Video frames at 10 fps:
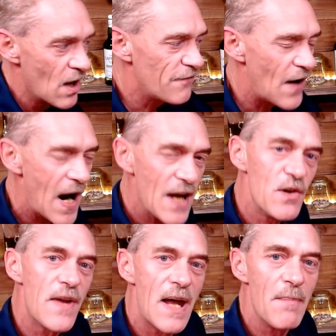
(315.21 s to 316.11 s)
Find you
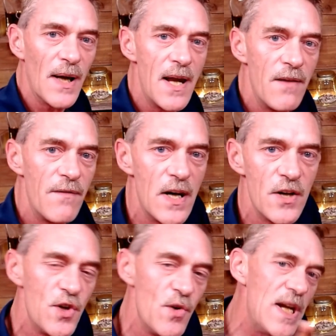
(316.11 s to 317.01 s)
that blend that
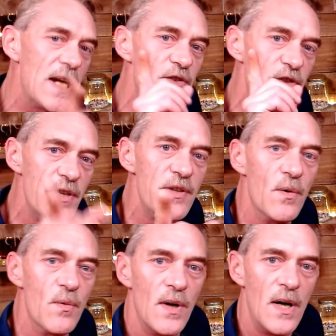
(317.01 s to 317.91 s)
is unique to
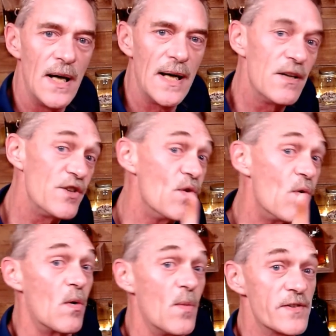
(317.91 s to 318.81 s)
you. It is
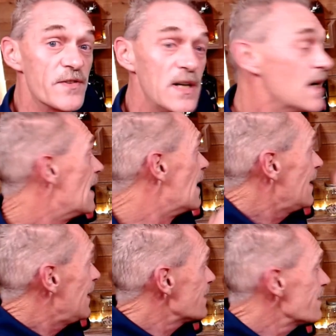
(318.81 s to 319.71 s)
your whiskey.
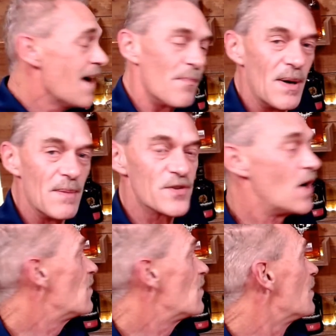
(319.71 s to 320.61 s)
It's not
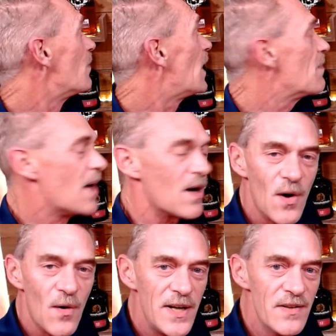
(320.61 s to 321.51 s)
Brimstone by
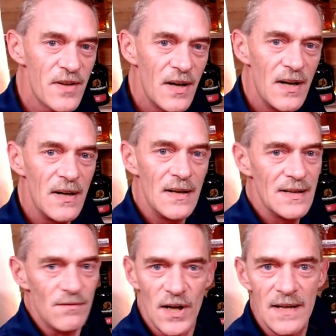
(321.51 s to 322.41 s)
Balcones,
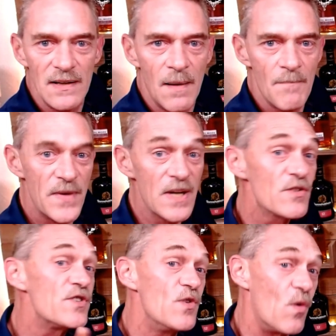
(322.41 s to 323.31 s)
right? This
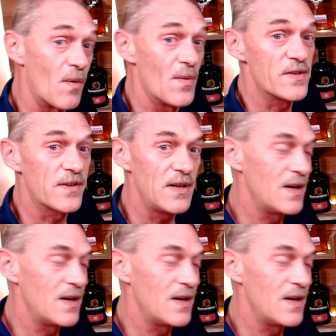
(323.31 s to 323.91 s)
is your whiskey.